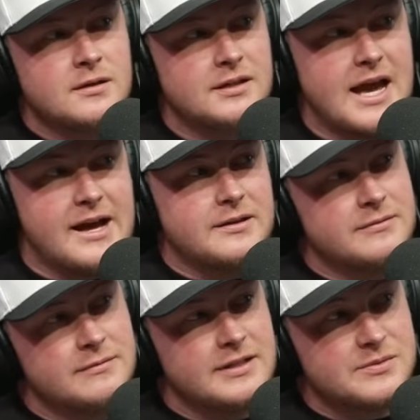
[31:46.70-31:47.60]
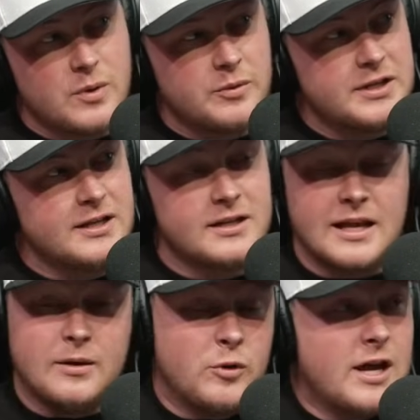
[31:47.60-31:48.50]
Yak. That's what we needed.
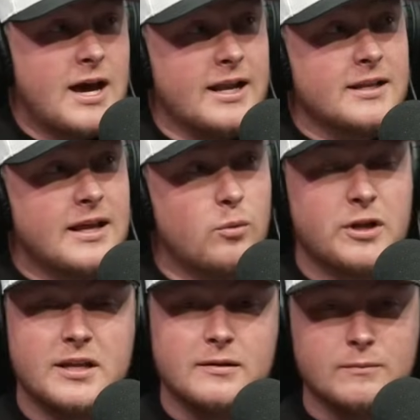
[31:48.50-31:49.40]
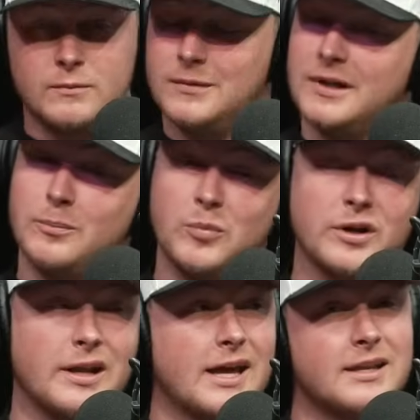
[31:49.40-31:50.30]
And we got it. And we didn't
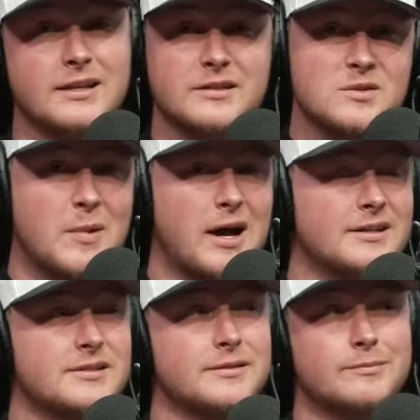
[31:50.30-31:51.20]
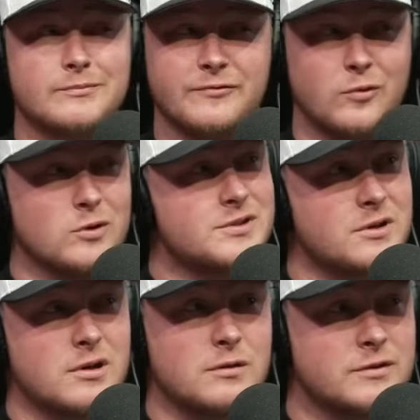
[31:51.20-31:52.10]
put Aiden in a spot to force
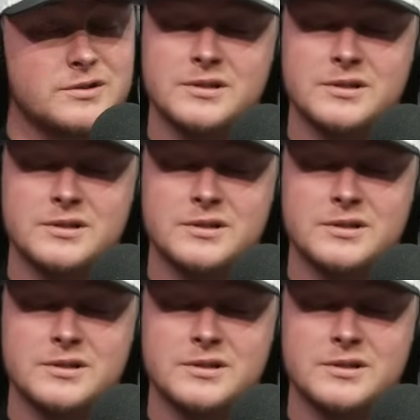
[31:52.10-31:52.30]
turnovers.